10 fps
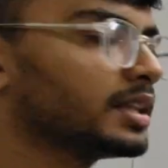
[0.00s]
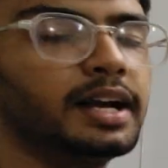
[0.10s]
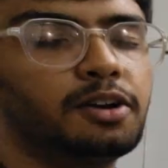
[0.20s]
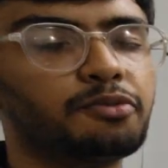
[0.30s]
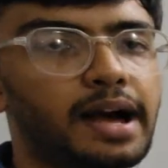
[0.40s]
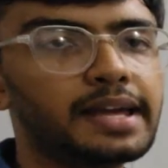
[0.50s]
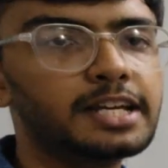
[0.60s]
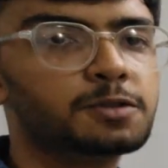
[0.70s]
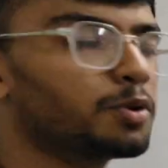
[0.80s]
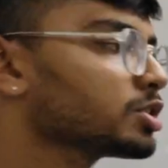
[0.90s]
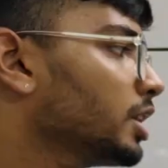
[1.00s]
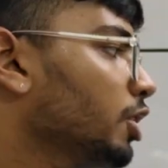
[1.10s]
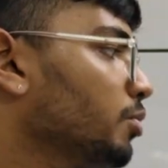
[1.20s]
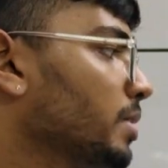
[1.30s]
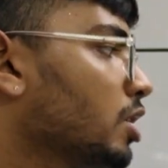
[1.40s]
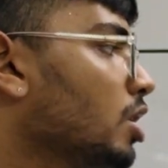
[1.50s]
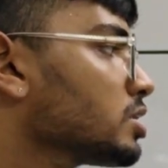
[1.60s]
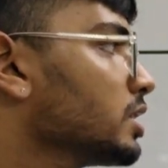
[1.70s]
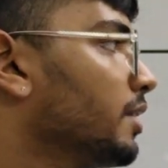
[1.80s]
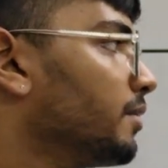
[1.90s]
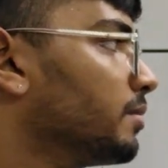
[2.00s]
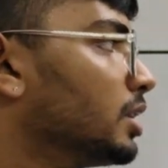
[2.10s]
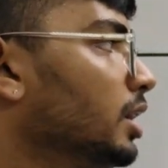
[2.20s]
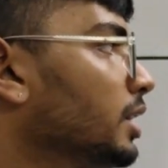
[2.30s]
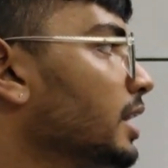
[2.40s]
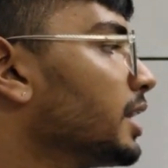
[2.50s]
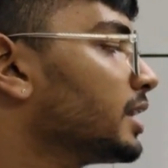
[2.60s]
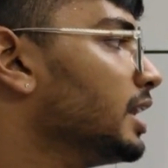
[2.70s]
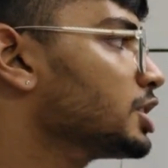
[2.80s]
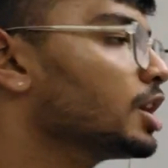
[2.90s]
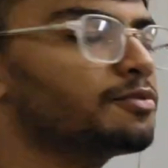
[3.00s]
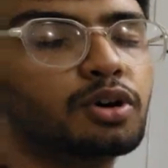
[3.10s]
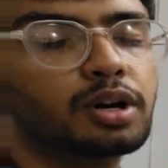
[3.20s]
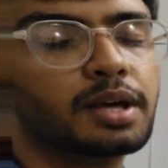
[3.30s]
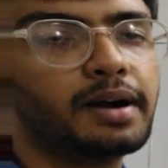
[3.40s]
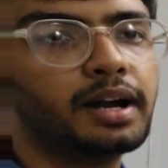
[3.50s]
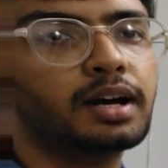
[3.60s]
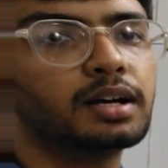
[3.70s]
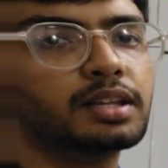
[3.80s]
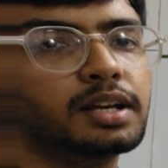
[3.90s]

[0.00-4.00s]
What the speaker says: that y is positive because the relation for demand,